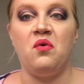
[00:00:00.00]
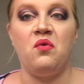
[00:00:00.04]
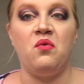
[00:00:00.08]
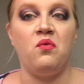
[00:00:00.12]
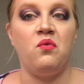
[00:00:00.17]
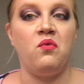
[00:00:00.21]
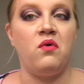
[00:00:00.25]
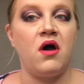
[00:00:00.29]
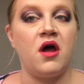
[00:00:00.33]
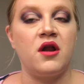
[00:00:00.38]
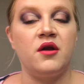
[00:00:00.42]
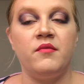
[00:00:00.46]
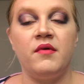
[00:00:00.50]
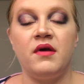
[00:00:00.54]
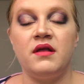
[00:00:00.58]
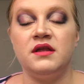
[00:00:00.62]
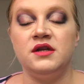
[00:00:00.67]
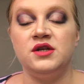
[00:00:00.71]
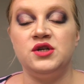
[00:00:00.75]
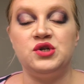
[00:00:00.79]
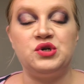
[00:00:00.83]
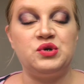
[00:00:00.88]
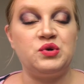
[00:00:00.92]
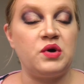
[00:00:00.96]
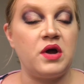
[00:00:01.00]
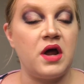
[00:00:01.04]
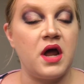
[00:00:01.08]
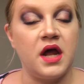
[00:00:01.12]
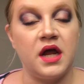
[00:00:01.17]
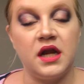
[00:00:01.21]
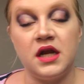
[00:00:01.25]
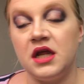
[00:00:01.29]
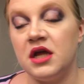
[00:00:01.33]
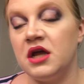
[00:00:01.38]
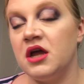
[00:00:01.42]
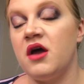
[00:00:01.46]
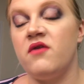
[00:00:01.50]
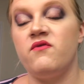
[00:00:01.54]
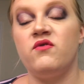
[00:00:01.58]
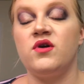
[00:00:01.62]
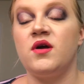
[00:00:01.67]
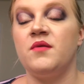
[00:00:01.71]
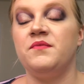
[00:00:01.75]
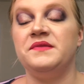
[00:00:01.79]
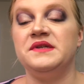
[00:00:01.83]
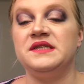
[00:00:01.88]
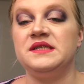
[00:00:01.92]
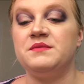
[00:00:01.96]
watermelon trying to cover
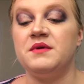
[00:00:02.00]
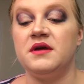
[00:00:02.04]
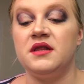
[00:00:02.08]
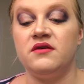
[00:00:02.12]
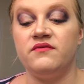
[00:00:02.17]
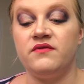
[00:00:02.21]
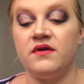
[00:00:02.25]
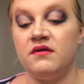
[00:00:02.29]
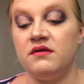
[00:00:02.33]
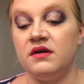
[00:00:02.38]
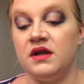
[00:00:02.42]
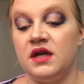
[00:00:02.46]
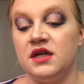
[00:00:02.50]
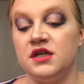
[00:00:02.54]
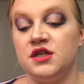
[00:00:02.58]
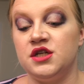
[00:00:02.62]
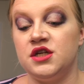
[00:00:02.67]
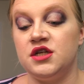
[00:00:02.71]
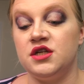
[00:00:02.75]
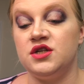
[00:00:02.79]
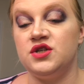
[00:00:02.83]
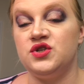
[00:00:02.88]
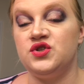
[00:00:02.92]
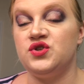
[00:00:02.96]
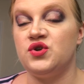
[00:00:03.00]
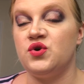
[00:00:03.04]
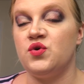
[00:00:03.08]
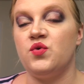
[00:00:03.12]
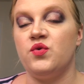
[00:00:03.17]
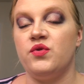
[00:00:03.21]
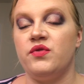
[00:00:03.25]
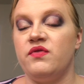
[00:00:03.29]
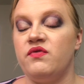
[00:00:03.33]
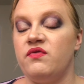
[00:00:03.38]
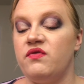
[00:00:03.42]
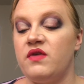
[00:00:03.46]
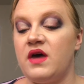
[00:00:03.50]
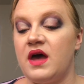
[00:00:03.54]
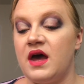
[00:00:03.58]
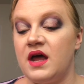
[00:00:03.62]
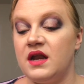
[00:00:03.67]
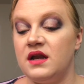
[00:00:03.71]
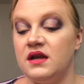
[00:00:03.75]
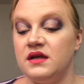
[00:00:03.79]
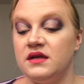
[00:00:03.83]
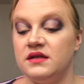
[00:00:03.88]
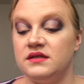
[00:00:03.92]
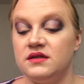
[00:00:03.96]
up the smell of foundation. So
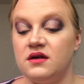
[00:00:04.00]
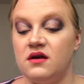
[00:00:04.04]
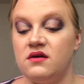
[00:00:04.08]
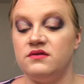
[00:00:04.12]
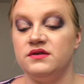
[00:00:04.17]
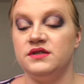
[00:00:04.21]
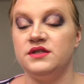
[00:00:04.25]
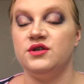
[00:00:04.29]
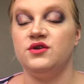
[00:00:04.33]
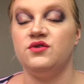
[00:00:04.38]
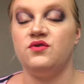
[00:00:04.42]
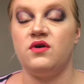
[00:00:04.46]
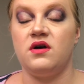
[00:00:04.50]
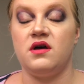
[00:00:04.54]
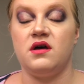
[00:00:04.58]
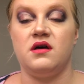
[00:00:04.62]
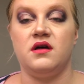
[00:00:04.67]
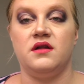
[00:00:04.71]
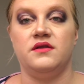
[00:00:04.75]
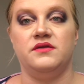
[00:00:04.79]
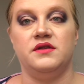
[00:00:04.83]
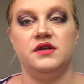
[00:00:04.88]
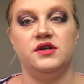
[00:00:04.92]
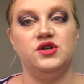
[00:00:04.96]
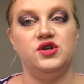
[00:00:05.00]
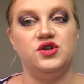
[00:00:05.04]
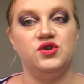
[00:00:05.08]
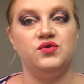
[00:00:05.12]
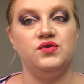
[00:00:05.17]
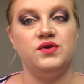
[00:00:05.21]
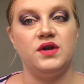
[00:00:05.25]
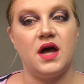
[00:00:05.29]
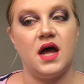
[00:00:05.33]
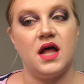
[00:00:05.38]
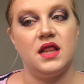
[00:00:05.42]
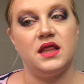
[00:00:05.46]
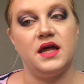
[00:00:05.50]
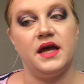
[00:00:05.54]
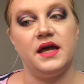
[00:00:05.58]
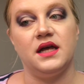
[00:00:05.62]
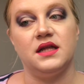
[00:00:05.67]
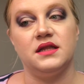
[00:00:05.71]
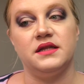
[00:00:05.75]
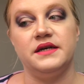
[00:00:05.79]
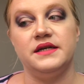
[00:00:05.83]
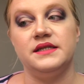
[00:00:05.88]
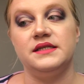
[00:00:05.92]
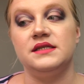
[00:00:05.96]
that is also on the do not
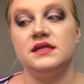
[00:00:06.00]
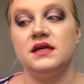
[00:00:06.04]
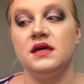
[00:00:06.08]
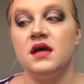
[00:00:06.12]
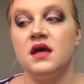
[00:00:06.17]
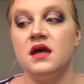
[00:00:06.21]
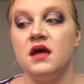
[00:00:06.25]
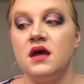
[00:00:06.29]
like list.